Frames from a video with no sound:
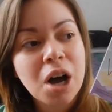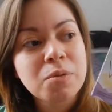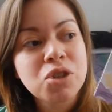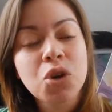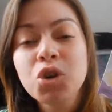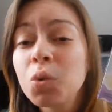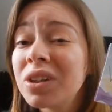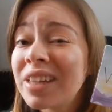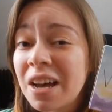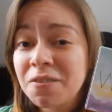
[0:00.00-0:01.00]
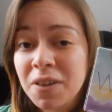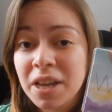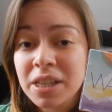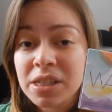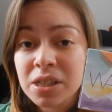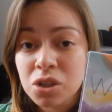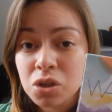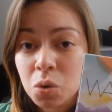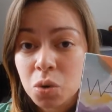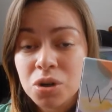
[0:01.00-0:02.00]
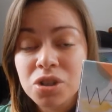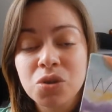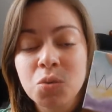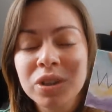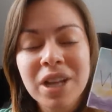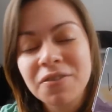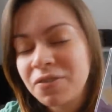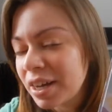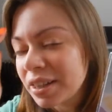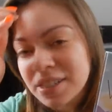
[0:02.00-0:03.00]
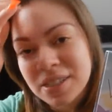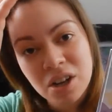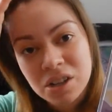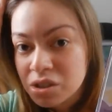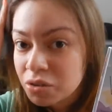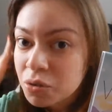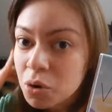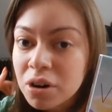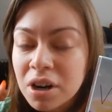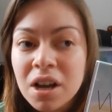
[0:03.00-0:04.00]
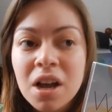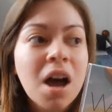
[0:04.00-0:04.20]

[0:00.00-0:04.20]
So you will not find these in stores. You will not find this on Sephora.